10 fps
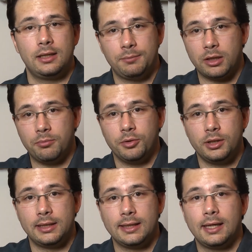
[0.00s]
I'm going to put
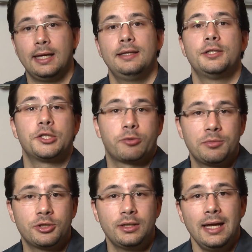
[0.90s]
a link in the
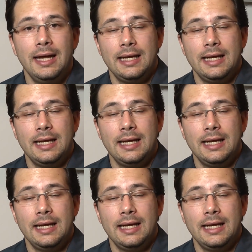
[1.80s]
description.